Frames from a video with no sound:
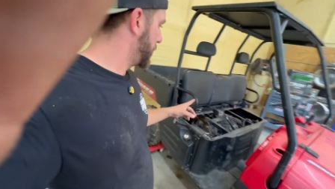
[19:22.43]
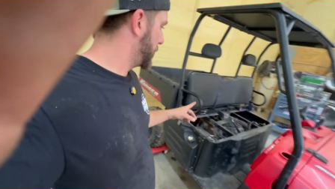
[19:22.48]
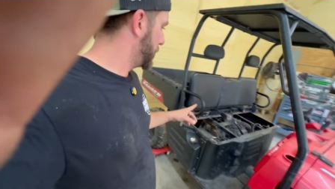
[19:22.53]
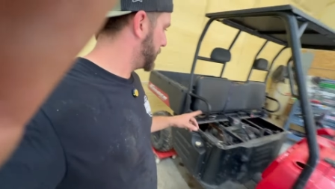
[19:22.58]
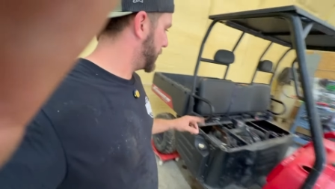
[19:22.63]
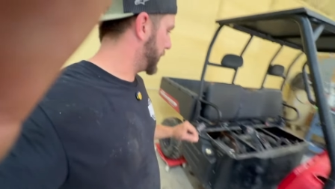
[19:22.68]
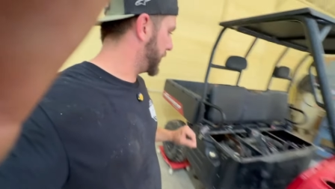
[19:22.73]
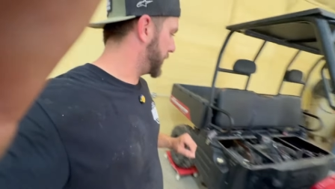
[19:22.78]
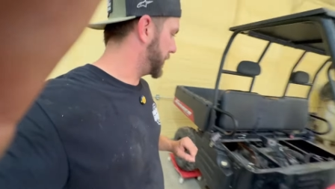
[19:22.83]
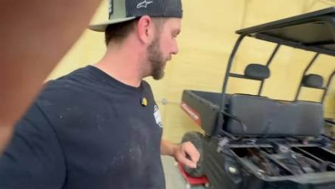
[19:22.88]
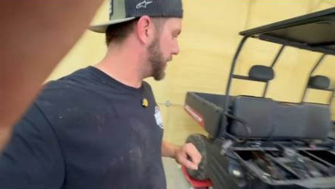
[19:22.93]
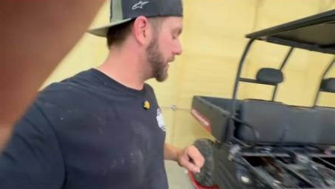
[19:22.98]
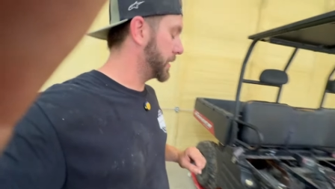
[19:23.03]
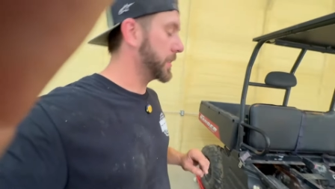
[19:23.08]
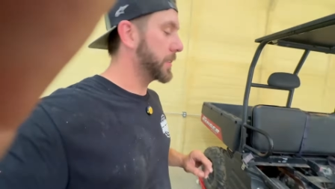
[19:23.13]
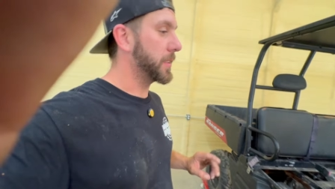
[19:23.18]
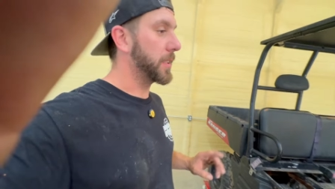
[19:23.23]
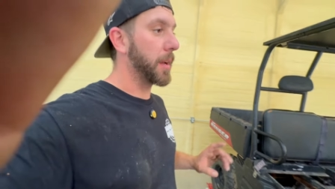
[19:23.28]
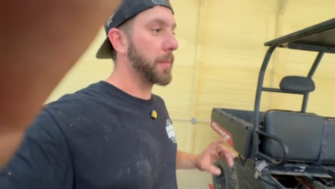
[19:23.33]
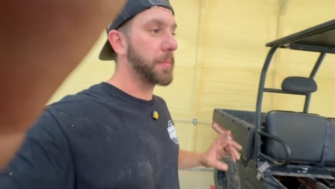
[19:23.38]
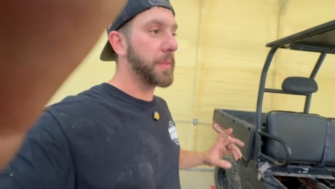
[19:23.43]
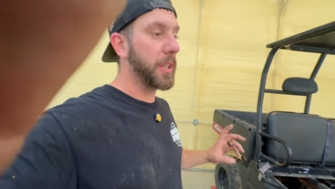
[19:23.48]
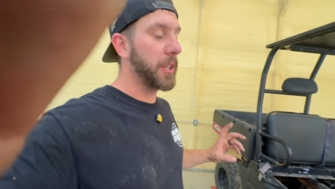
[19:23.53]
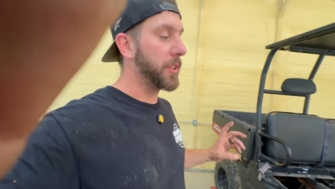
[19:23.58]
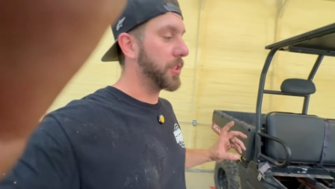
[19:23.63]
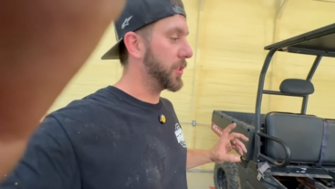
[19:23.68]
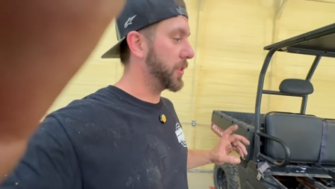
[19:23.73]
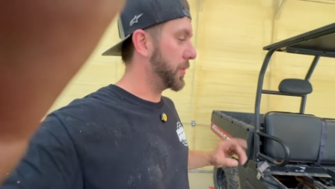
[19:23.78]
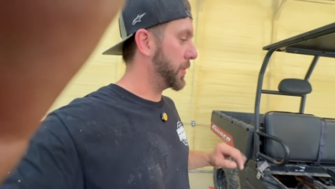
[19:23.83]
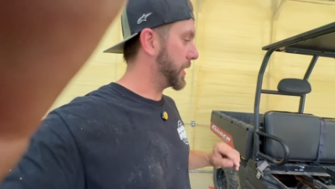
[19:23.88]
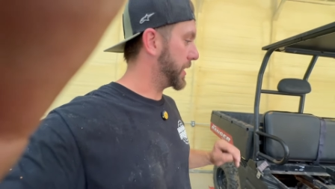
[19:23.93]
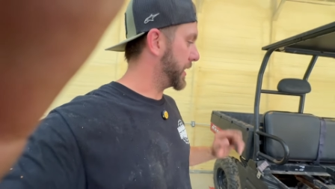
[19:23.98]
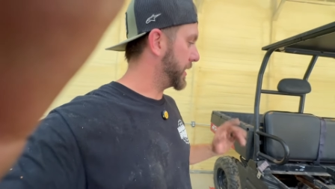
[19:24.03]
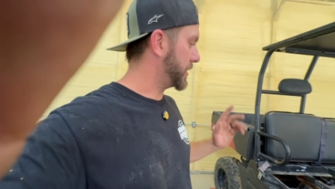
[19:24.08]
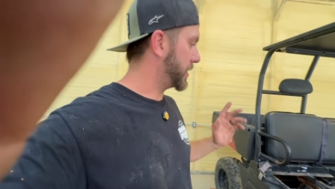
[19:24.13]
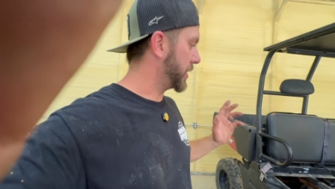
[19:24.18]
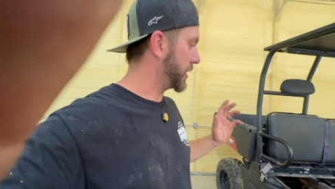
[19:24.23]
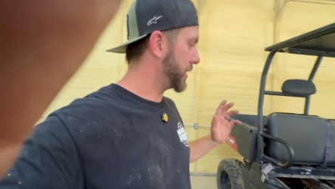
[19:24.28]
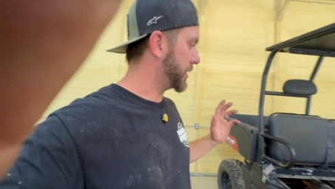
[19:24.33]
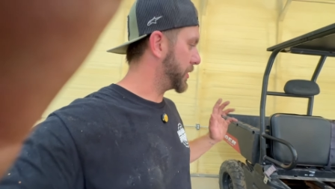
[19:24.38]
But something to do with, he
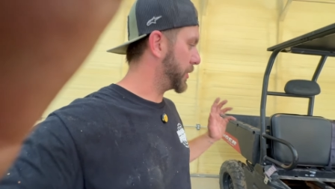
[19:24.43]
took it